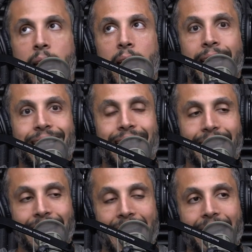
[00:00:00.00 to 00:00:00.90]
It's the
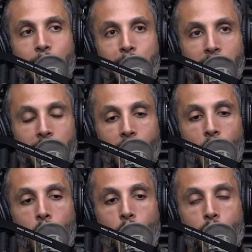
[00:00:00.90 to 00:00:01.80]
likability.
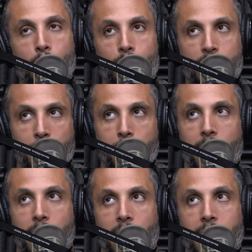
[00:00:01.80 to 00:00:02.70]
Are you
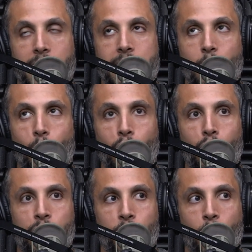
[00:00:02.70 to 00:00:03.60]
somebody that someone
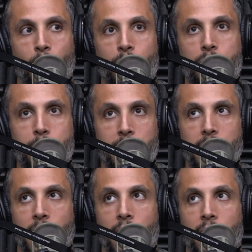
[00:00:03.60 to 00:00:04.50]
looks forward to
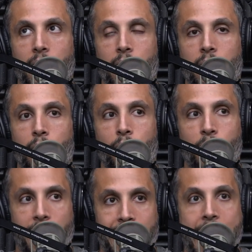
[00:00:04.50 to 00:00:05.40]
meeting mm -hmm.
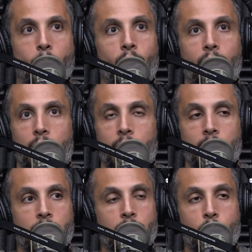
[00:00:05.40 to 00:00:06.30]
an hour,
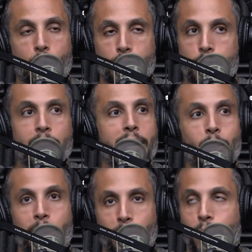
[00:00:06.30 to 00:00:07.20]
you know, two days
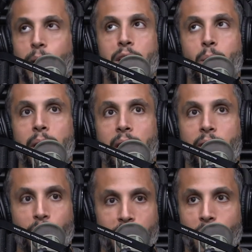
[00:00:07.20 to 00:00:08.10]
a week or three days a week
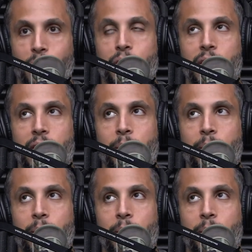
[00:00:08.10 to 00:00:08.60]
for years?